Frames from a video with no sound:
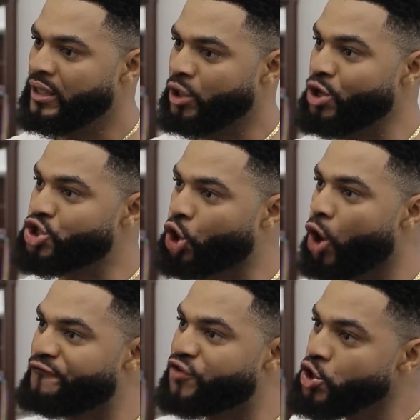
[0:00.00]
You want to
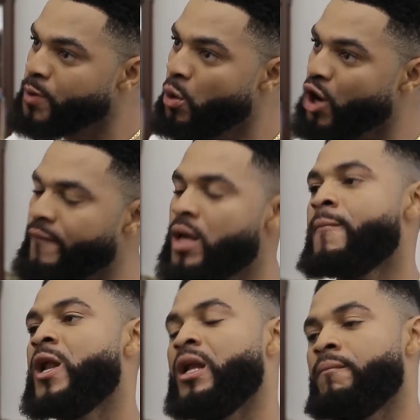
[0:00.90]
confuse me
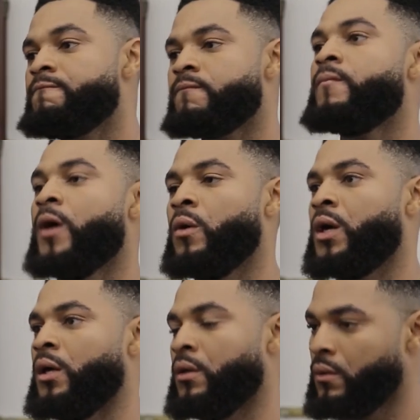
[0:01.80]
with your...
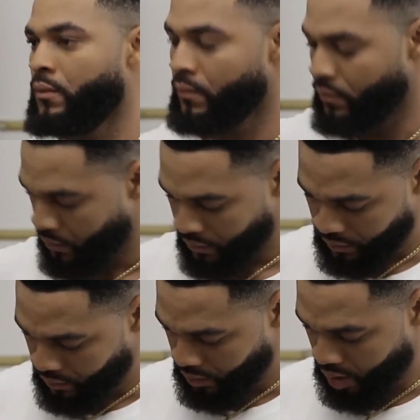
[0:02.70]

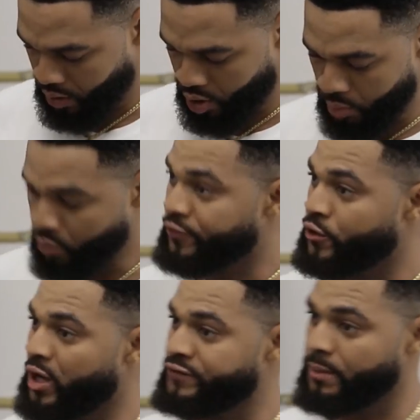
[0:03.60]
Okay, I'll come
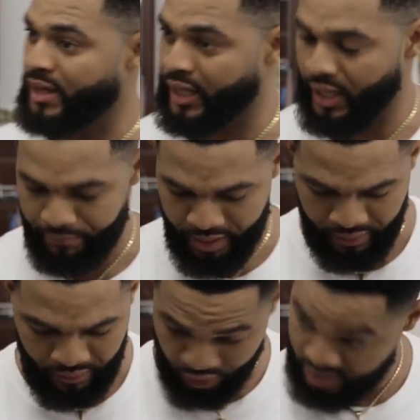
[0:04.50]
with you after my gate,
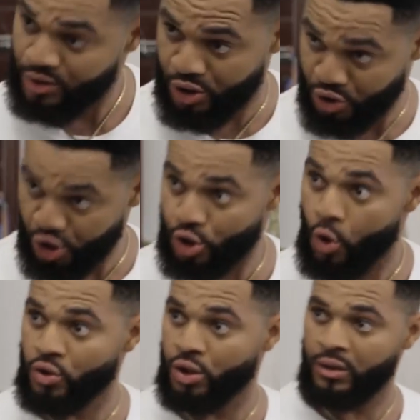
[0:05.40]
man. Just hold